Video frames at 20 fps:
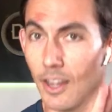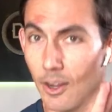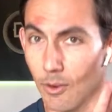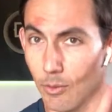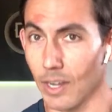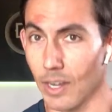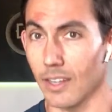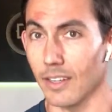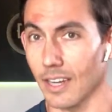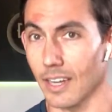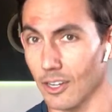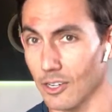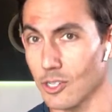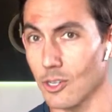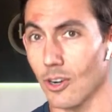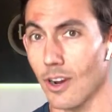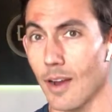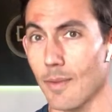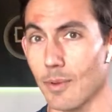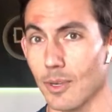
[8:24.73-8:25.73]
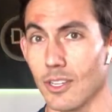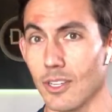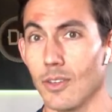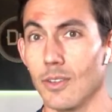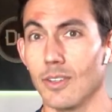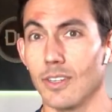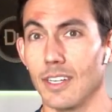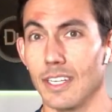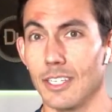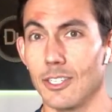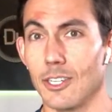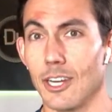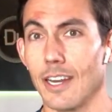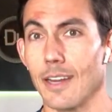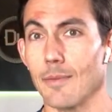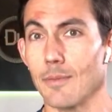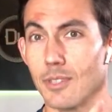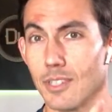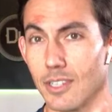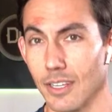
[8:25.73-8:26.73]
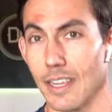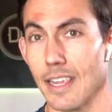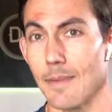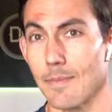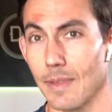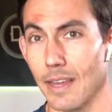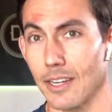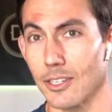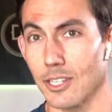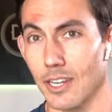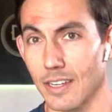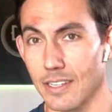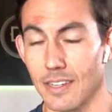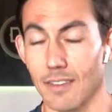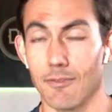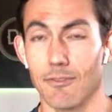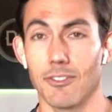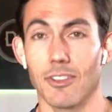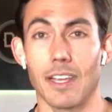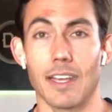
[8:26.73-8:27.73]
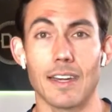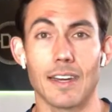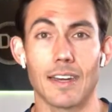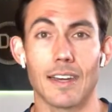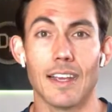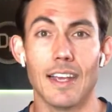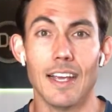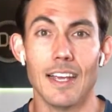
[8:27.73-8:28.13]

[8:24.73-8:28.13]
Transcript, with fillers: Well, here's your opportunity, James, to keep that chest inflated.